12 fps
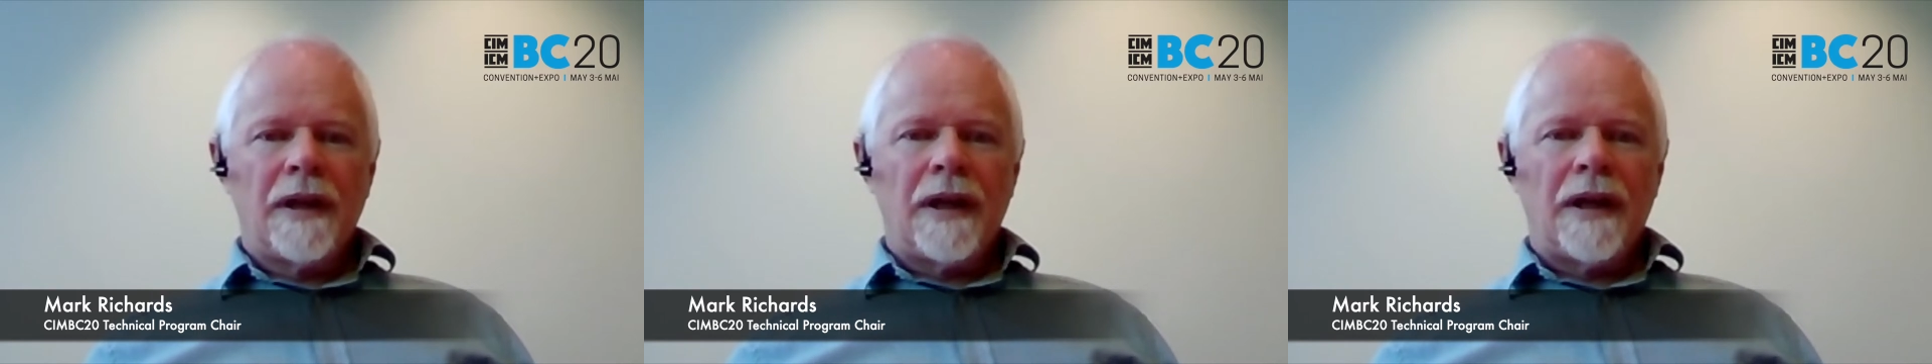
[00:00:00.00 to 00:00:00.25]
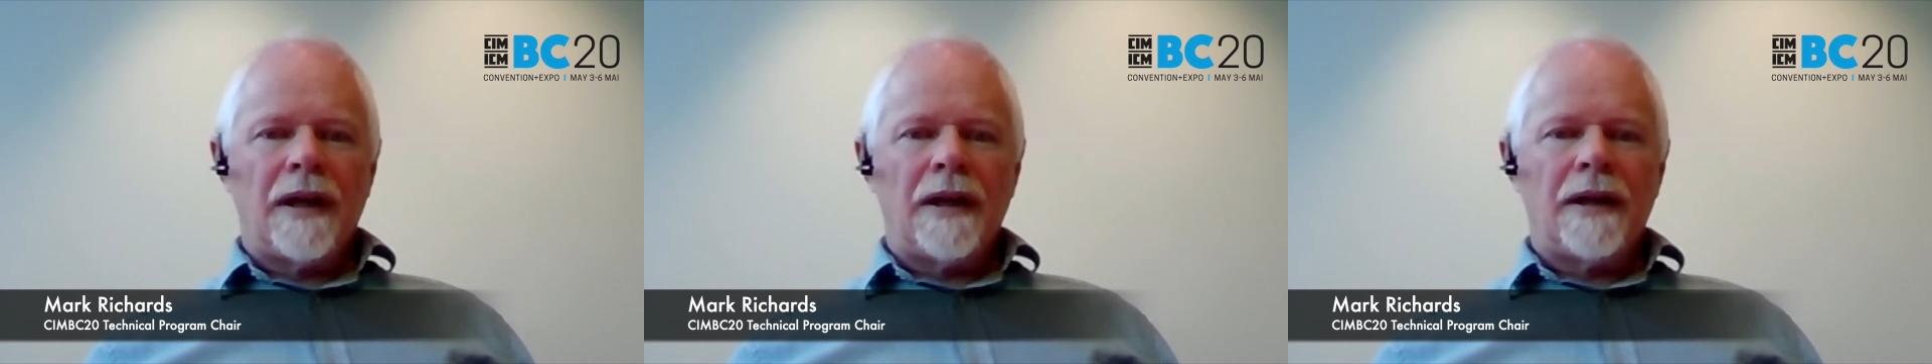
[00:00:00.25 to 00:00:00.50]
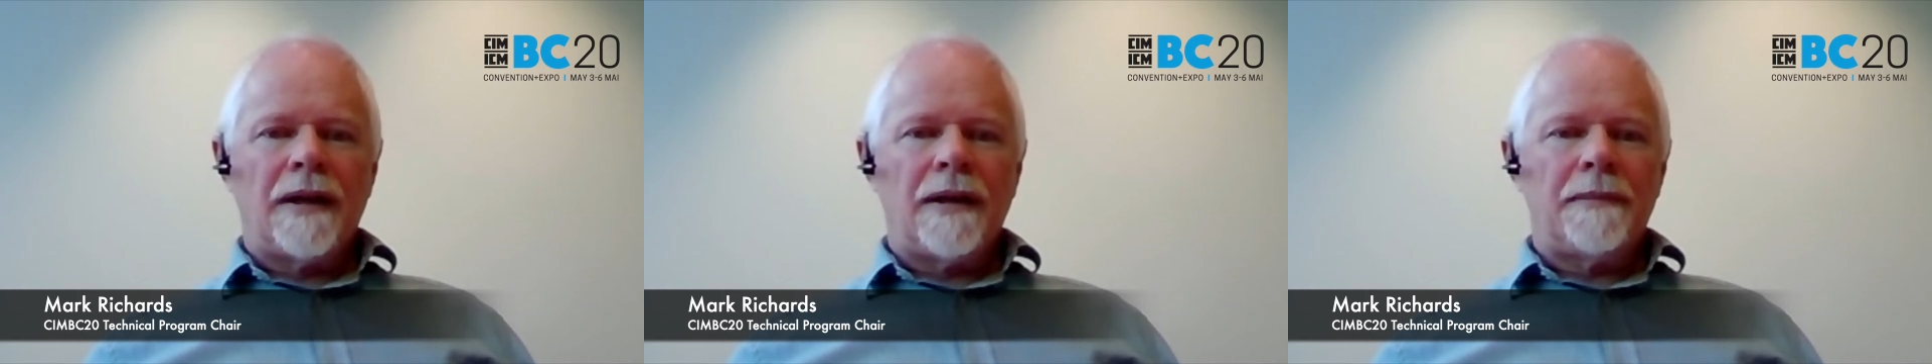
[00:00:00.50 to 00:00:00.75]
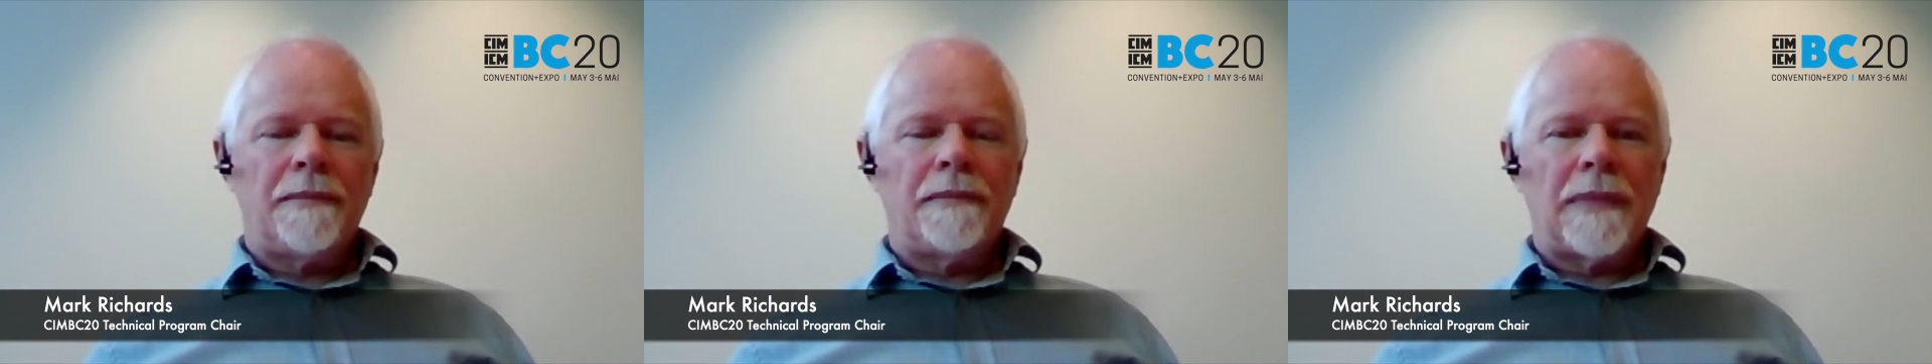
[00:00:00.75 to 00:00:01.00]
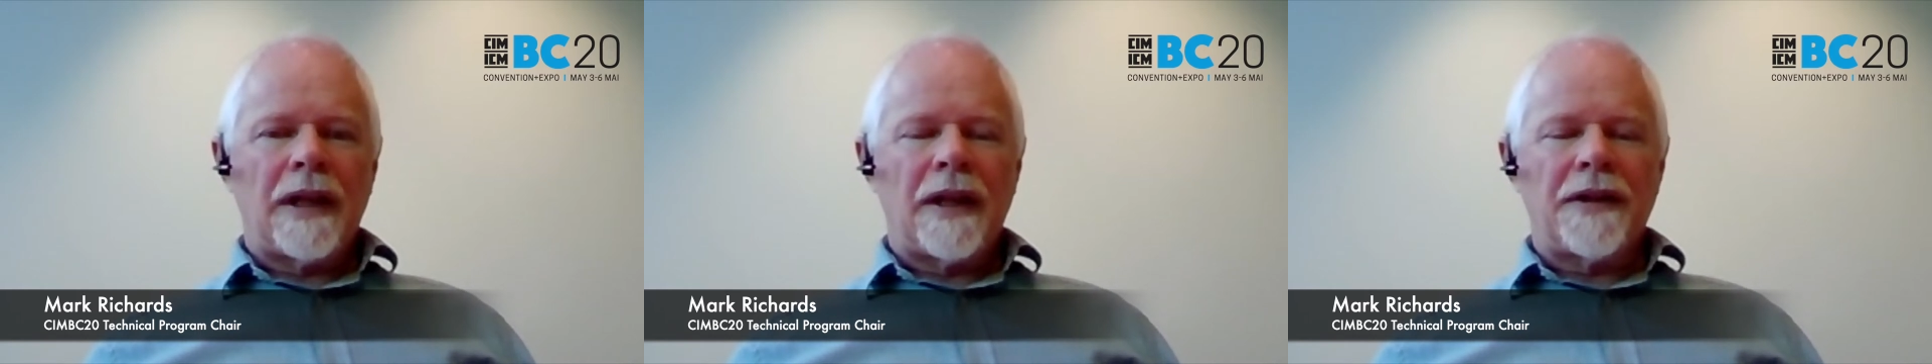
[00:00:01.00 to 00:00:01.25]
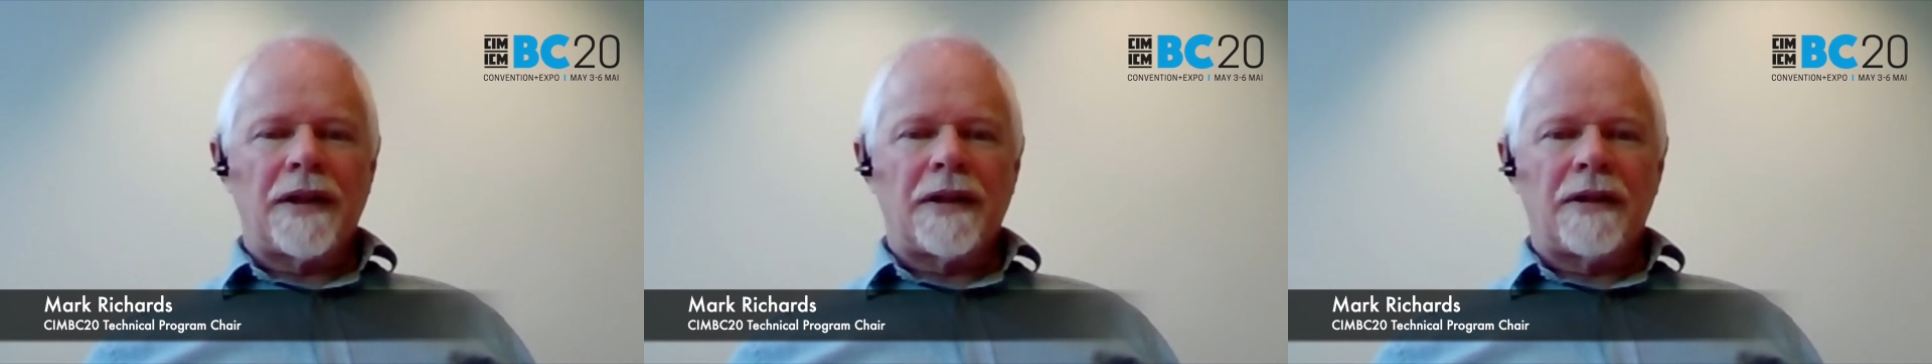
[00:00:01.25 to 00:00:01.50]
and I
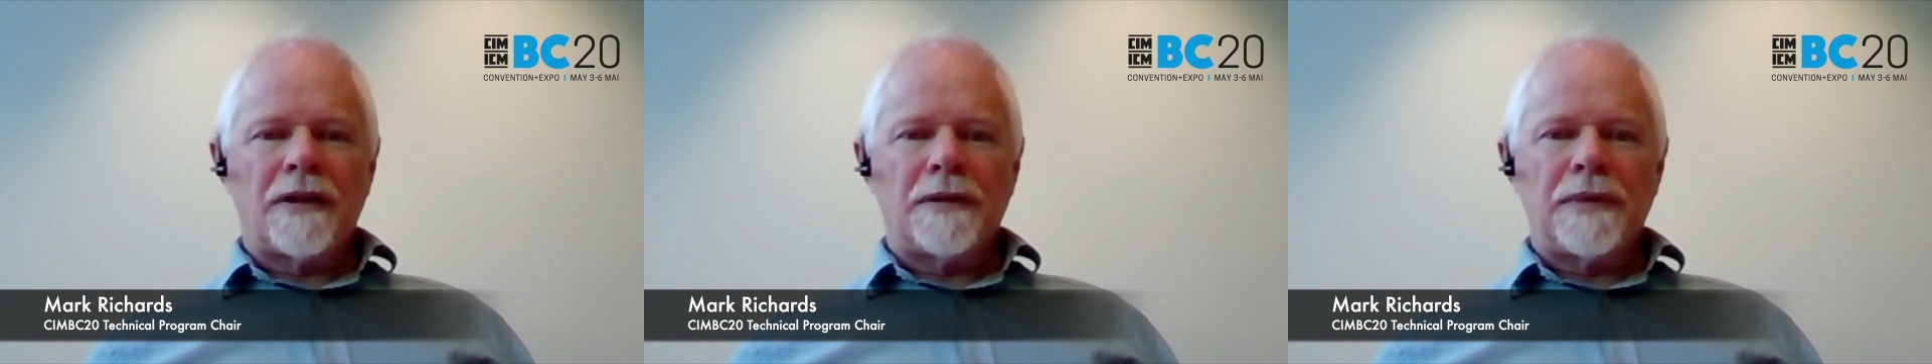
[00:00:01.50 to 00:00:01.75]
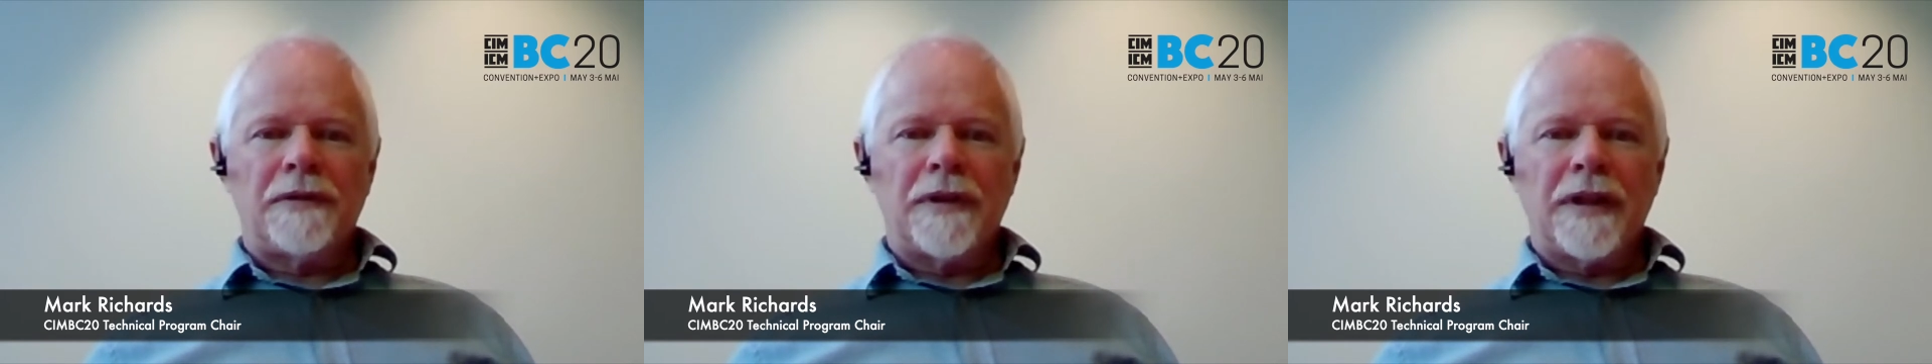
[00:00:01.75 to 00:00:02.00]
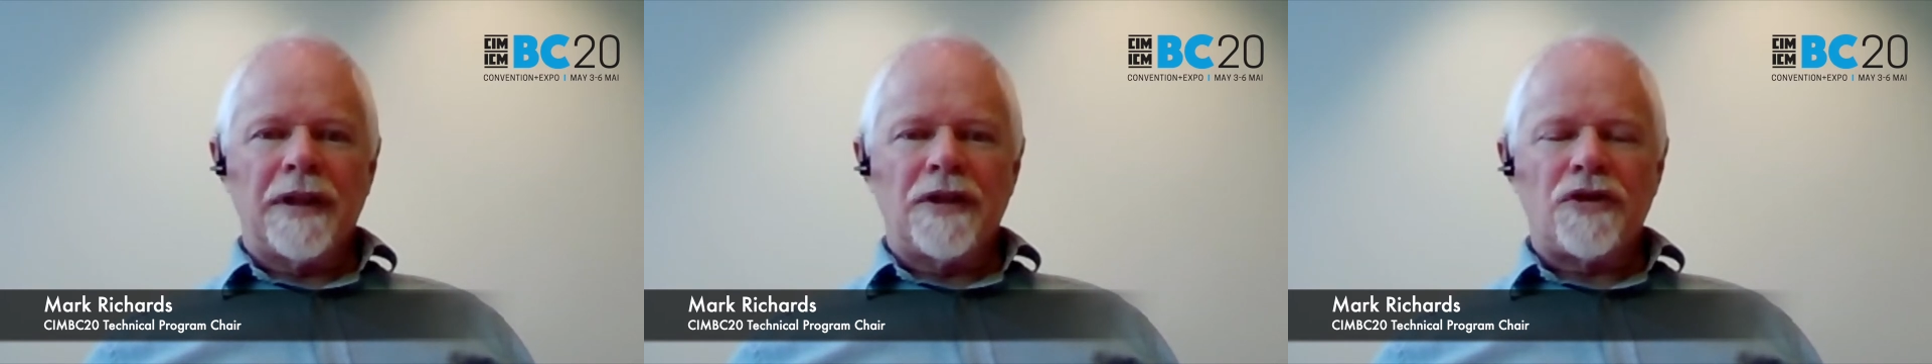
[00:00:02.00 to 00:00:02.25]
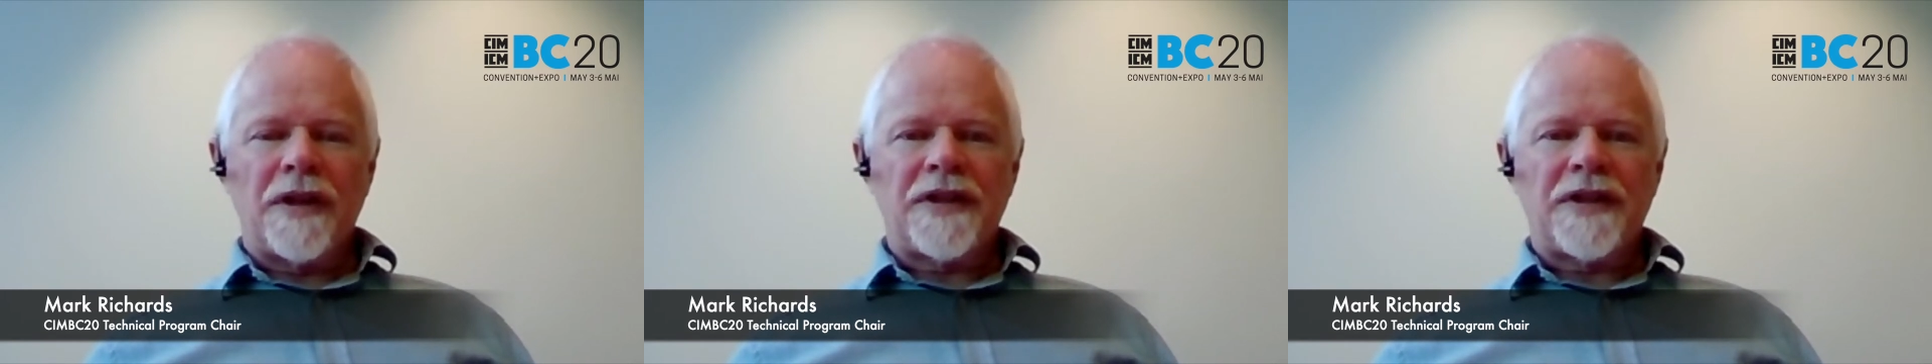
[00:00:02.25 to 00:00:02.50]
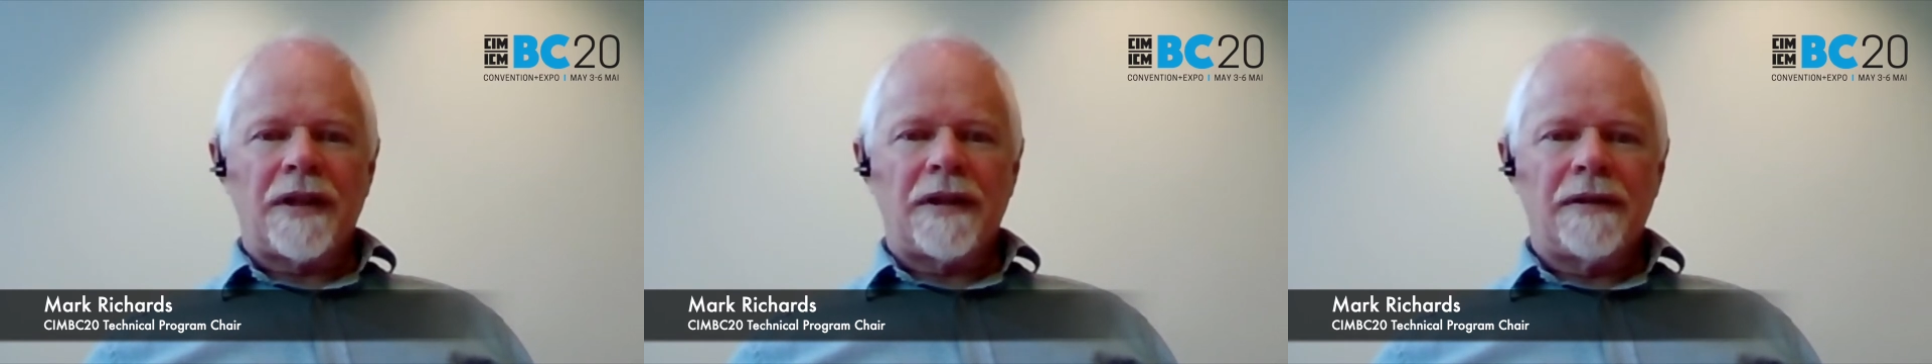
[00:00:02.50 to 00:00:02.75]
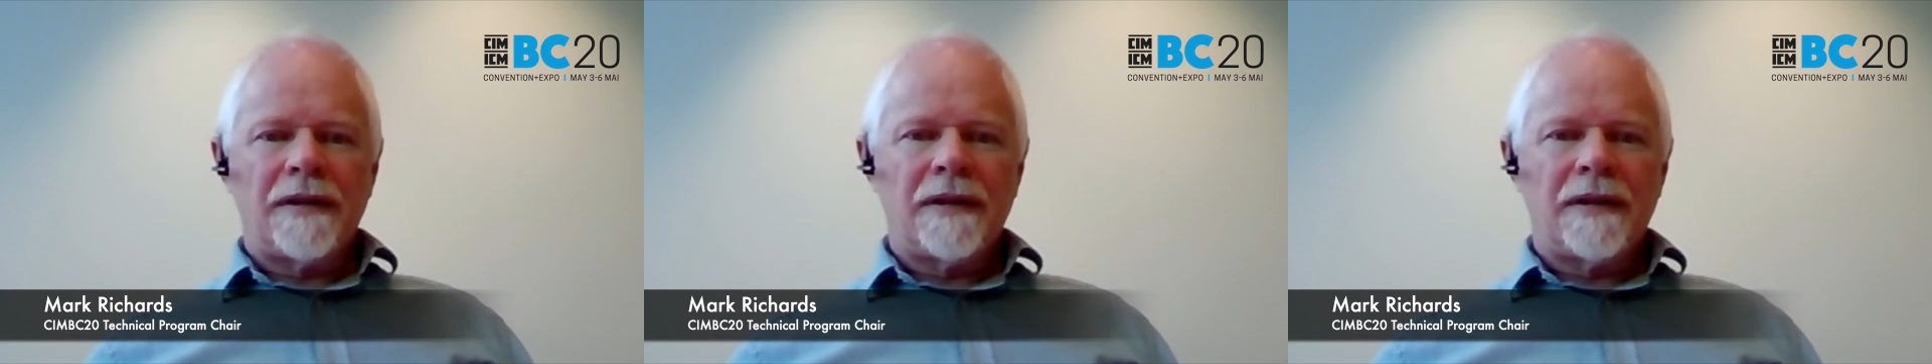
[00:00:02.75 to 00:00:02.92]
think they're going to be really interesting.